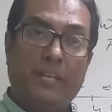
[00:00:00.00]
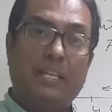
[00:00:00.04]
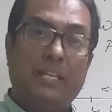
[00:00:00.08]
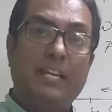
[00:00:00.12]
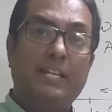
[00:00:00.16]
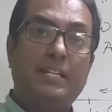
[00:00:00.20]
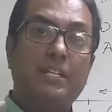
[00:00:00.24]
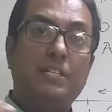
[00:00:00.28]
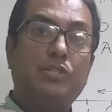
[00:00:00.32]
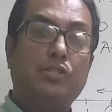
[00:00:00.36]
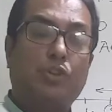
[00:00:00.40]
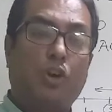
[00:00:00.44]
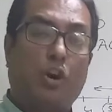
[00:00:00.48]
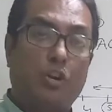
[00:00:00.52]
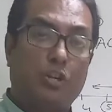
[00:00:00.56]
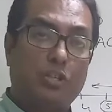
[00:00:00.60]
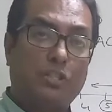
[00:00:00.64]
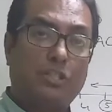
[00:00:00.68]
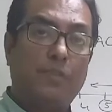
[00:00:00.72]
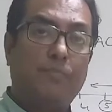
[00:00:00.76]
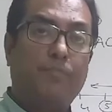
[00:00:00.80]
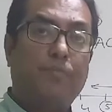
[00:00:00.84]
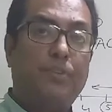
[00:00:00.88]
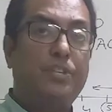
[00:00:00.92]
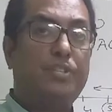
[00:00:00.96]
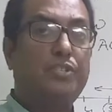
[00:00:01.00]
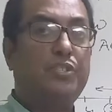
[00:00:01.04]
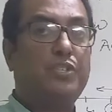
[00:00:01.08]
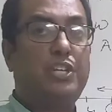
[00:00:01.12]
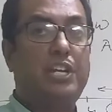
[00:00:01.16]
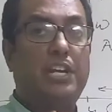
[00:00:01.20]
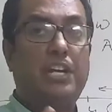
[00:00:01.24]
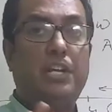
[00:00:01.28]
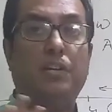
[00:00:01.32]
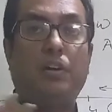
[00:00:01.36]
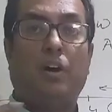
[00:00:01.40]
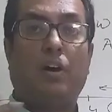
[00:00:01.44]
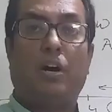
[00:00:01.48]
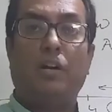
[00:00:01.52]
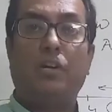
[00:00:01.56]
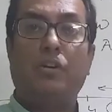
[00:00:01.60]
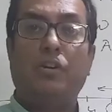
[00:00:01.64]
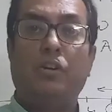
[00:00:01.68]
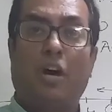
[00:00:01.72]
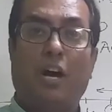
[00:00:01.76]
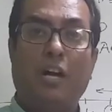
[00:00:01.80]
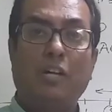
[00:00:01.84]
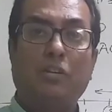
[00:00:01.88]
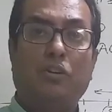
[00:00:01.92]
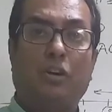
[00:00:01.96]
whether it is corrosive to skin
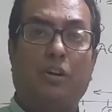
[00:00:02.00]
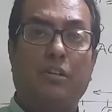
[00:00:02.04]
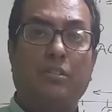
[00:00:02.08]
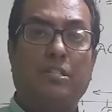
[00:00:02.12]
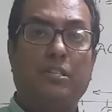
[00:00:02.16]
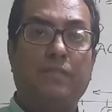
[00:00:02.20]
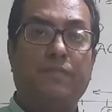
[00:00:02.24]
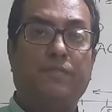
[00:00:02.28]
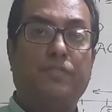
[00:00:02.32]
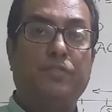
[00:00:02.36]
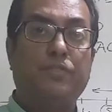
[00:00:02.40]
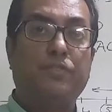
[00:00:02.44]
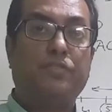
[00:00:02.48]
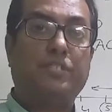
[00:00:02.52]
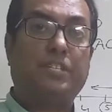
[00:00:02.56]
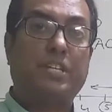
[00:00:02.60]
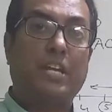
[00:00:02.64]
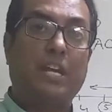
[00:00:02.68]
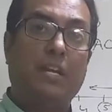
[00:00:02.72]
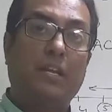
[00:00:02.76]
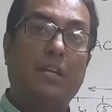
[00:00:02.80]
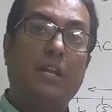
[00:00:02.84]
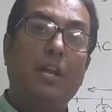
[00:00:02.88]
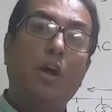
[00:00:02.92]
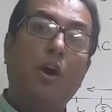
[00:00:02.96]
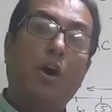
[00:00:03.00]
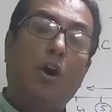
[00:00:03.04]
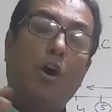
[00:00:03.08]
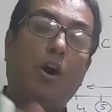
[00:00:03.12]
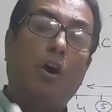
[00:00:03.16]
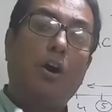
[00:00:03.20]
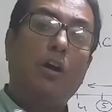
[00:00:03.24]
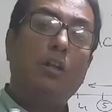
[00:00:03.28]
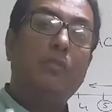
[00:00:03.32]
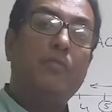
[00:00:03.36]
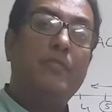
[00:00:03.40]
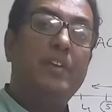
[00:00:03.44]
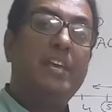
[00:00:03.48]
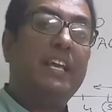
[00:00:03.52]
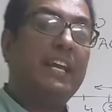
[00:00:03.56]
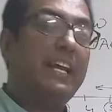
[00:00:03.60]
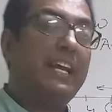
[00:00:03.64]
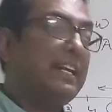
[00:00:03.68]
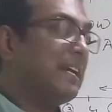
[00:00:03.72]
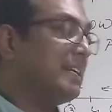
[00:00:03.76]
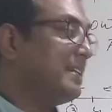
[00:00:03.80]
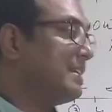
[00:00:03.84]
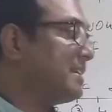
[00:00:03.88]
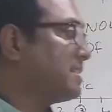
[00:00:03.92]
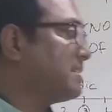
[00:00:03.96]
or not corrosive to skin, all we
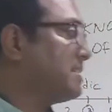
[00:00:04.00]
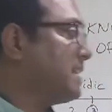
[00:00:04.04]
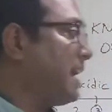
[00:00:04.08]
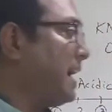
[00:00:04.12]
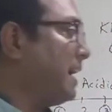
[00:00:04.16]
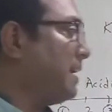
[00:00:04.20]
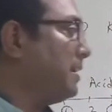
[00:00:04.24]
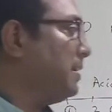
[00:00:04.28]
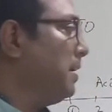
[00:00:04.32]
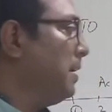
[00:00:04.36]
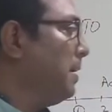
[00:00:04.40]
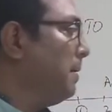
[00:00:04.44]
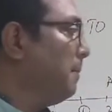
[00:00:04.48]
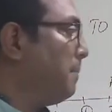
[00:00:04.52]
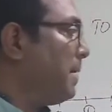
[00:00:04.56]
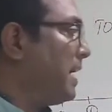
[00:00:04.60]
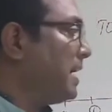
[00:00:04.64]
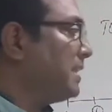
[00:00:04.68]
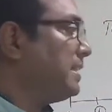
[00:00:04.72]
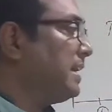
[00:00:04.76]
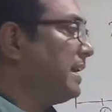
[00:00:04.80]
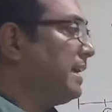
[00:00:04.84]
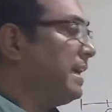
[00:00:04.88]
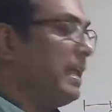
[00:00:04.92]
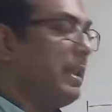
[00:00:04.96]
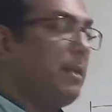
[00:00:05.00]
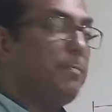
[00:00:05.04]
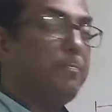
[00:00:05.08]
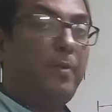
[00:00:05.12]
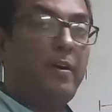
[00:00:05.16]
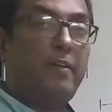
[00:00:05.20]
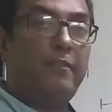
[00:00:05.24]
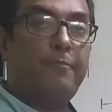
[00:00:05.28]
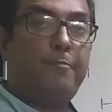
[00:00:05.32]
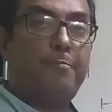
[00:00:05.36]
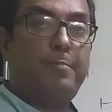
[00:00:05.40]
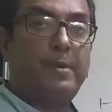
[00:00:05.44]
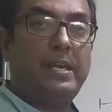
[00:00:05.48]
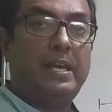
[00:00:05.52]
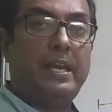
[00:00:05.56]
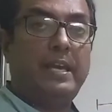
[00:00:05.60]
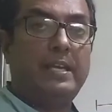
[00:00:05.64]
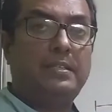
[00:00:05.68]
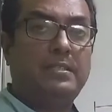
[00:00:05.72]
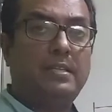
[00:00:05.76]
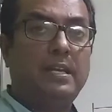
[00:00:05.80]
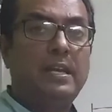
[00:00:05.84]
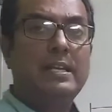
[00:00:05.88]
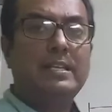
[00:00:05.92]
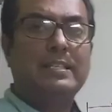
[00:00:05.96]
can understand by the help of
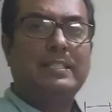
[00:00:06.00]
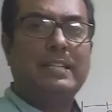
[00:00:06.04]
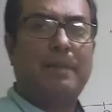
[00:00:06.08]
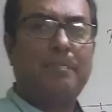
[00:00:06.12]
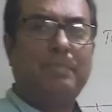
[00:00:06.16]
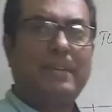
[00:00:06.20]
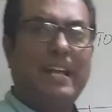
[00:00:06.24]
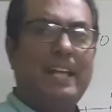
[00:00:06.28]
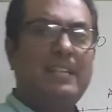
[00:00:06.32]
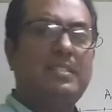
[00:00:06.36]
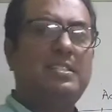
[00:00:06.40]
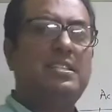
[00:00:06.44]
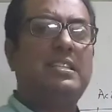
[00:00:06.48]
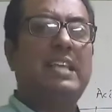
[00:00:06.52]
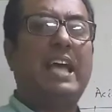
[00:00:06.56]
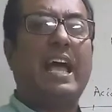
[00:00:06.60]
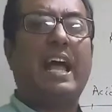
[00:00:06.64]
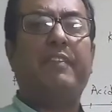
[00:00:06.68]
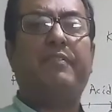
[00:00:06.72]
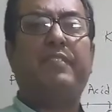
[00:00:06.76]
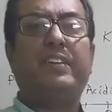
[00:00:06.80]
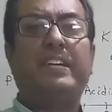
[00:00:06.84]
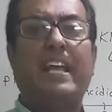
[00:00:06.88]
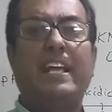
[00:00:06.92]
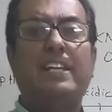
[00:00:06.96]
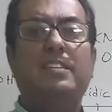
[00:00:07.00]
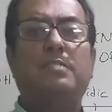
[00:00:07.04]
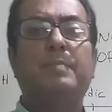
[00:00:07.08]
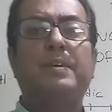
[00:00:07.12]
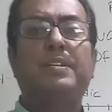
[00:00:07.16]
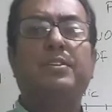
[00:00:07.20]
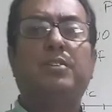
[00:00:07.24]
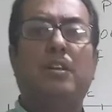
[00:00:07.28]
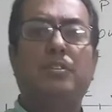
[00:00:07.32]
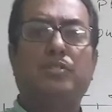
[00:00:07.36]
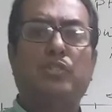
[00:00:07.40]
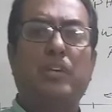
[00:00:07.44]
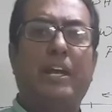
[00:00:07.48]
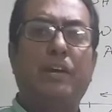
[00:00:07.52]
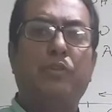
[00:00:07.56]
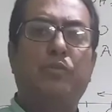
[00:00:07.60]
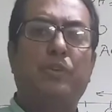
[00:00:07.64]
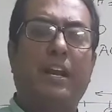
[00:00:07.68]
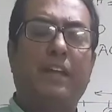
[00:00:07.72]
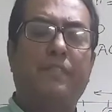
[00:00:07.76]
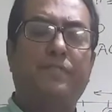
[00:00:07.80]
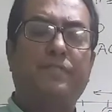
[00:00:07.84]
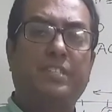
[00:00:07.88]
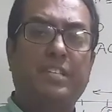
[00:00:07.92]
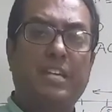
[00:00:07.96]
pH. Sometimes in the advertisement also I
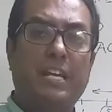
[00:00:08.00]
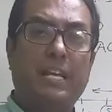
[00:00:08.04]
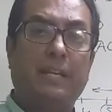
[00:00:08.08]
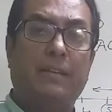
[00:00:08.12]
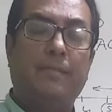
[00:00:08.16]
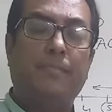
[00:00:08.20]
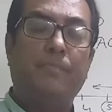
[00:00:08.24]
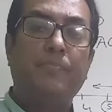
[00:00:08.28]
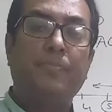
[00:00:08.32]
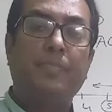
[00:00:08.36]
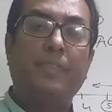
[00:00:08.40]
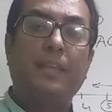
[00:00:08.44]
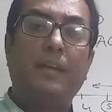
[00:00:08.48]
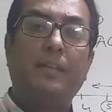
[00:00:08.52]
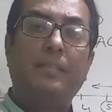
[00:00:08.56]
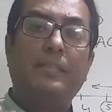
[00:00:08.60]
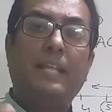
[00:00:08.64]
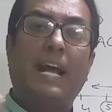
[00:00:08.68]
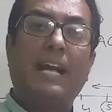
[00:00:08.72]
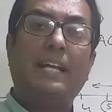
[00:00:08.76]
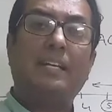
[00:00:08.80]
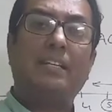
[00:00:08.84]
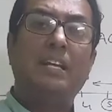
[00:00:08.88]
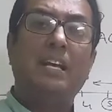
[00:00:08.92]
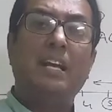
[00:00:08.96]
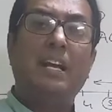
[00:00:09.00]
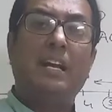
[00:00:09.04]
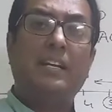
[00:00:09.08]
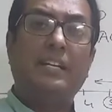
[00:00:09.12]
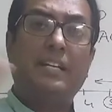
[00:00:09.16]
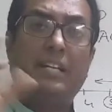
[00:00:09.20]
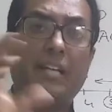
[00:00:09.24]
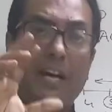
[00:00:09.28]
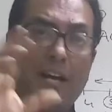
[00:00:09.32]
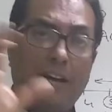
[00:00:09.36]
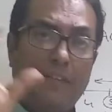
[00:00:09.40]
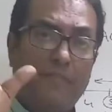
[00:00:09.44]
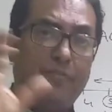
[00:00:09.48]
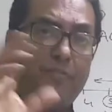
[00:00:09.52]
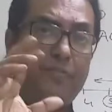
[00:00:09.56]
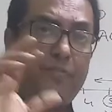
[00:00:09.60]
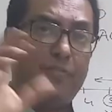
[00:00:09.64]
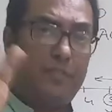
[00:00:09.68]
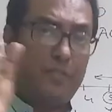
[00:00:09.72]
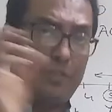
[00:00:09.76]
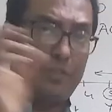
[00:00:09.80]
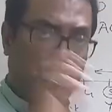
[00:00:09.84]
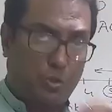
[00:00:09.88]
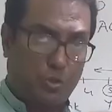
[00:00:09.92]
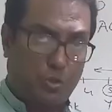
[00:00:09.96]
would have seen that
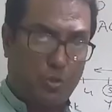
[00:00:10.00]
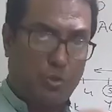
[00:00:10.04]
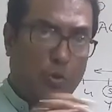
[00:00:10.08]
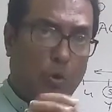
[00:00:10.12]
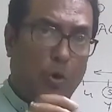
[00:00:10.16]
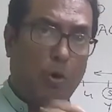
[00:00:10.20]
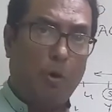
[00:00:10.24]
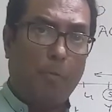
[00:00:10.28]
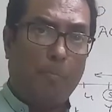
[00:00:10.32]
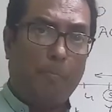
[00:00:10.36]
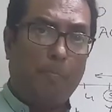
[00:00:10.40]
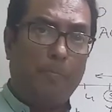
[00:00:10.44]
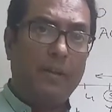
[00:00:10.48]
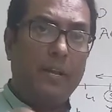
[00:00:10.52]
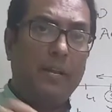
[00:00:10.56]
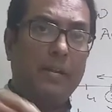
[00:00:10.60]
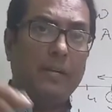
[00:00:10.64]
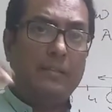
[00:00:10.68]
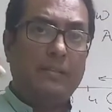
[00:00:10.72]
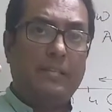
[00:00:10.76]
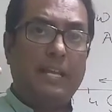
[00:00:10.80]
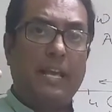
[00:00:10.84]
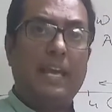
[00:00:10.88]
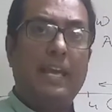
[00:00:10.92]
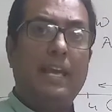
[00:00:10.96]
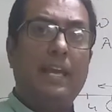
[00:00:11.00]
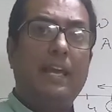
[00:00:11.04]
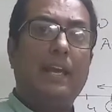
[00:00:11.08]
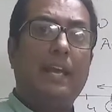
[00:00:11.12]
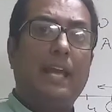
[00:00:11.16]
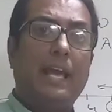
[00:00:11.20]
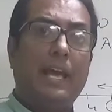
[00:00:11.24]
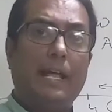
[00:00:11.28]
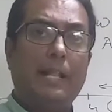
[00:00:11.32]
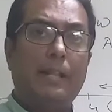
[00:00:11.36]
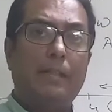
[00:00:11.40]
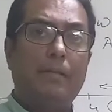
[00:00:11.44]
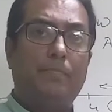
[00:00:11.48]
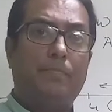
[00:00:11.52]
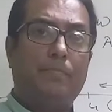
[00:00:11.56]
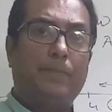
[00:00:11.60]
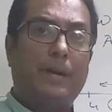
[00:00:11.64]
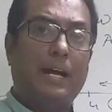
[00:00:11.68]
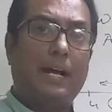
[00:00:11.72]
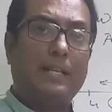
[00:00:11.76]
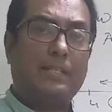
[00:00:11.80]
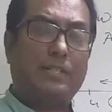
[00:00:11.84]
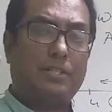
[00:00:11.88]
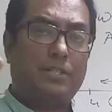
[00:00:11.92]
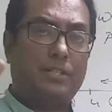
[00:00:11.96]
Dove soap, they help
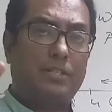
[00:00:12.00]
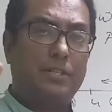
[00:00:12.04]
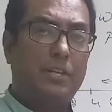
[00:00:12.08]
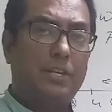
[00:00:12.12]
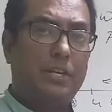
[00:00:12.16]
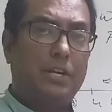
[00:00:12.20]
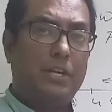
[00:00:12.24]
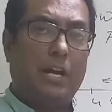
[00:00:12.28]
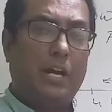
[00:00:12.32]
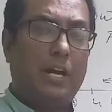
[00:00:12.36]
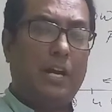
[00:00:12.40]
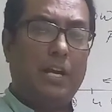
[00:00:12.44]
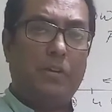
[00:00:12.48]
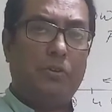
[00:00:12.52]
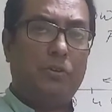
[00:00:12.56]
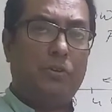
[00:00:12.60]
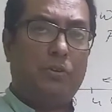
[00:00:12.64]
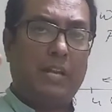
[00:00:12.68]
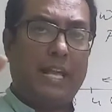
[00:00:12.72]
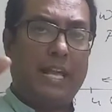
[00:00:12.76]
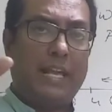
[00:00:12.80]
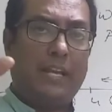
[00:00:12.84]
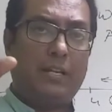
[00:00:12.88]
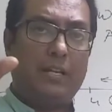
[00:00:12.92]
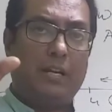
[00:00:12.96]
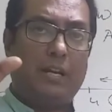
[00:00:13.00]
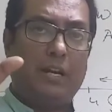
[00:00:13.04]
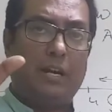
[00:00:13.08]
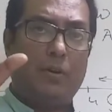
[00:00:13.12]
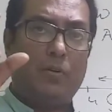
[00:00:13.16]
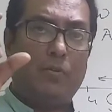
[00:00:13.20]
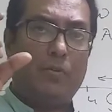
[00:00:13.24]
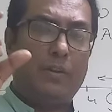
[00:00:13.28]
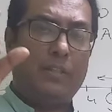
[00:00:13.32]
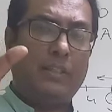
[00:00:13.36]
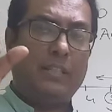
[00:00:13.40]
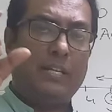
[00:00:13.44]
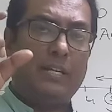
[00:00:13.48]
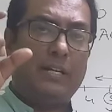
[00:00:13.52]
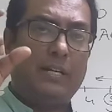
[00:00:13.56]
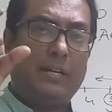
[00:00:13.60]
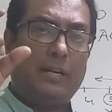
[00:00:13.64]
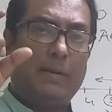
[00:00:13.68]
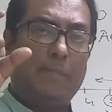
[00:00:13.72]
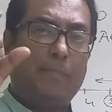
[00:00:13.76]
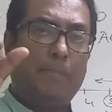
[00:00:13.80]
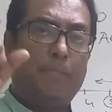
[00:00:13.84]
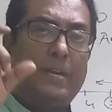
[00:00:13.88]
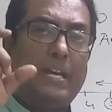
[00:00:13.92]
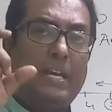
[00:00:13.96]
us, with
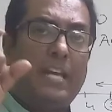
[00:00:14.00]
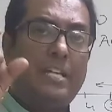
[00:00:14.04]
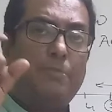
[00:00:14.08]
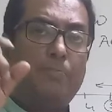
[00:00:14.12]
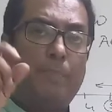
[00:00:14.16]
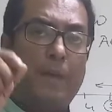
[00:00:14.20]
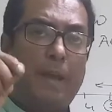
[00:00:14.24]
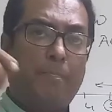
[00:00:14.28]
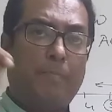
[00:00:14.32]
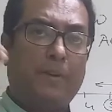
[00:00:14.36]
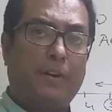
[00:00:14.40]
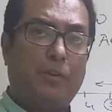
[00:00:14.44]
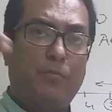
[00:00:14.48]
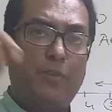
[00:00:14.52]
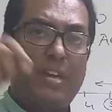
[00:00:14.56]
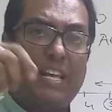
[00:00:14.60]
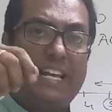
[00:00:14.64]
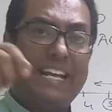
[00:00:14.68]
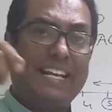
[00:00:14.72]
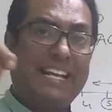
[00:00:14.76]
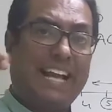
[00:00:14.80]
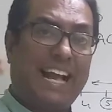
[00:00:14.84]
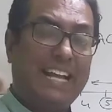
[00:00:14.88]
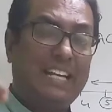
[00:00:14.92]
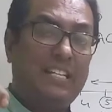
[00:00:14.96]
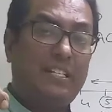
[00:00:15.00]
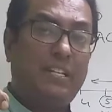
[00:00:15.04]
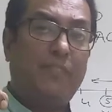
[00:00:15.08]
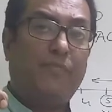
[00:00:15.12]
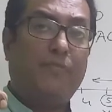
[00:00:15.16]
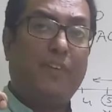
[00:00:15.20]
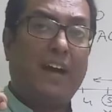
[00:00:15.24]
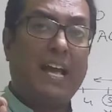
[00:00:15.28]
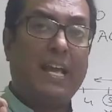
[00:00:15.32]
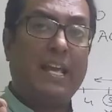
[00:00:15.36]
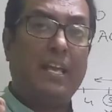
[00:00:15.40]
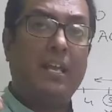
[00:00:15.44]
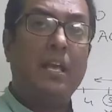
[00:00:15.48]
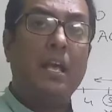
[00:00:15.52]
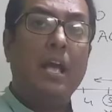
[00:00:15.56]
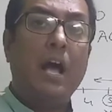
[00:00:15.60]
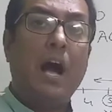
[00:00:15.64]
the pH paper we can identify